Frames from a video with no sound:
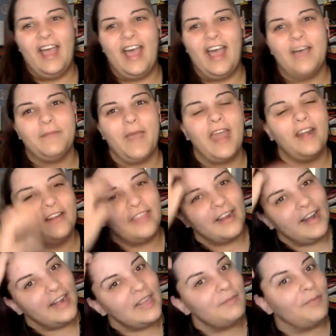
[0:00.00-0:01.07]
And are
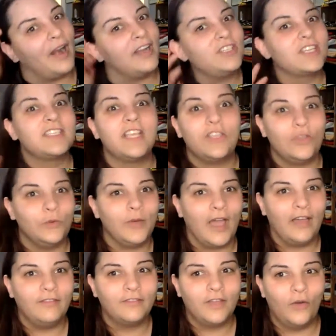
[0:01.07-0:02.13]
there any projects that you
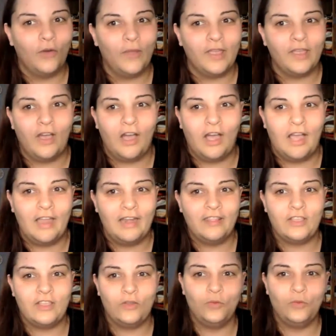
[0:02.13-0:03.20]
have going on
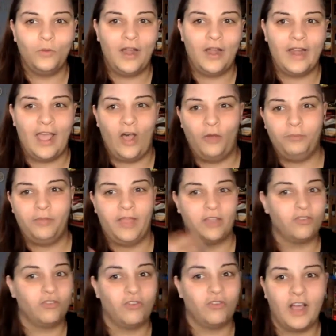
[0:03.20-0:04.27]
that you want help
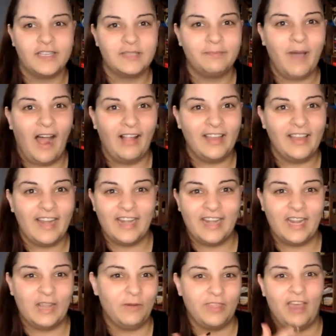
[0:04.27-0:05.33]

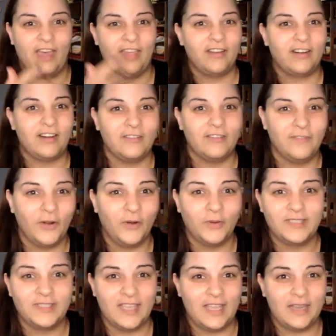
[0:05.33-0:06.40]
cross-pollinating with other
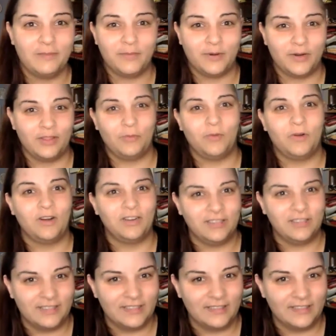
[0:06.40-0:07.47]
folks in birth world?